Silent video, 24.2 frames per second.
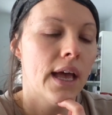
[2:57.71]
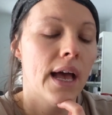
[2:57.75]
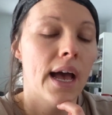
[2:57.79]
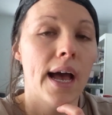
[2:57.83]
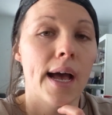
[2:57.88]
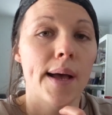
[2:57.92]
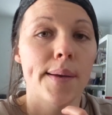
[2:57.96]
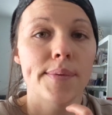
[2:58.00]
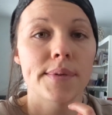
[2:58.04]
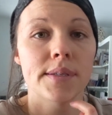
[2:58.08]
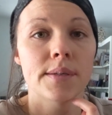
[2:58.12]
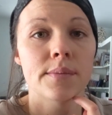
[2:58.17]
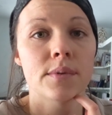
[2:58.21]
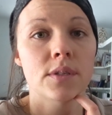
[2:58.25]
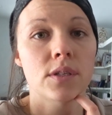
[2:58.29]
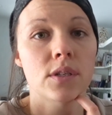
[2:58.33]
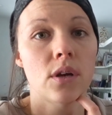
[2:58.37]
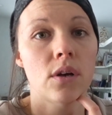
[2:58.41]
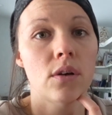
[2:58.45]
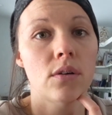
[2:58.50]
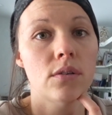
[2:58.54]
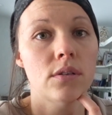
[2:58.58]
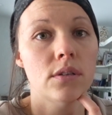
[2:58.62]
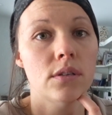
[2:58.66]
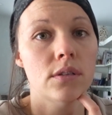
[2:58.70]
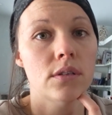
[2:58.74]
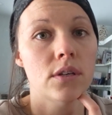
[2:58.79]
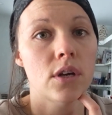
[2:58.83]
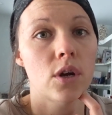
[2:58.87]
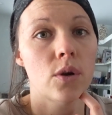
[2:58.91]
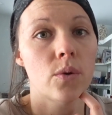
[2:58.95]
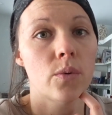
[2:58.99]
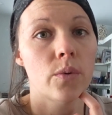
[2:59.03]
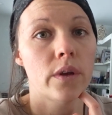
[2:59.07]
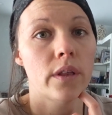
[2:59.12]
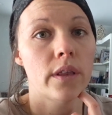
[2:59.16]
Epsom salts
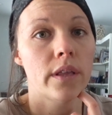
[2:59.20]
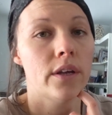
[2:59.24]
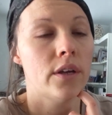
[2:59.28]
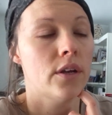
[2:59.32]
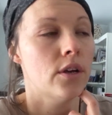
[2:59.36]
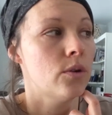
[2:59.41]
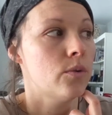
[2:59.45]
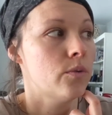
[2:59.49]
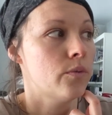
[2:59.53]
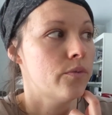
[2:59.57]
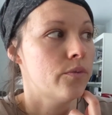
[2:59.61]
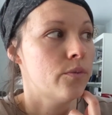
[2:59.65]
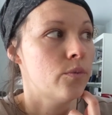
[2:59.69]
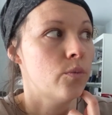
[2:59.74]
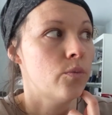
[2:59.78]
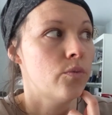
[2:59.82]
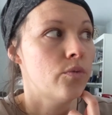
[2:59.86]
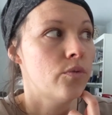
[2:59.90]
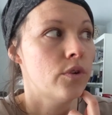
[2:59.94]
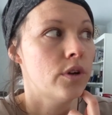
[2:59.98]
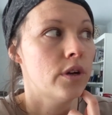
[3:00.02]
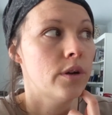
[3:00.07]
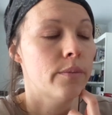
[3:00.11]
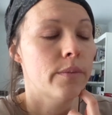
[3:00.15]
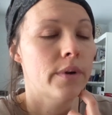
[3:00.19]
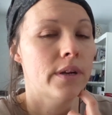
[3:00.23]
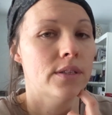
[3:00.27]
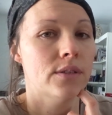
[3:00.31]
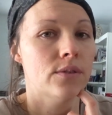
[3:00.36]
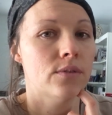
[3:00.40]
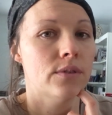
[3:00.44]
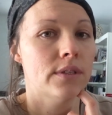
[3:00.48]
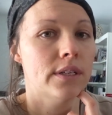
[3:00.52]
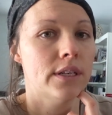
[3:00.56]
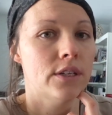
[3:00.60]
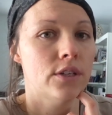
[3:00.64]
are really good for your
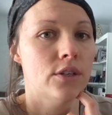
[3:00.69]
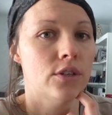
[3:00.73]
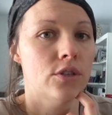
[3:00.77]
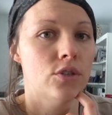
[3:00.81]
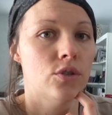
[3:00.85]
muscles and your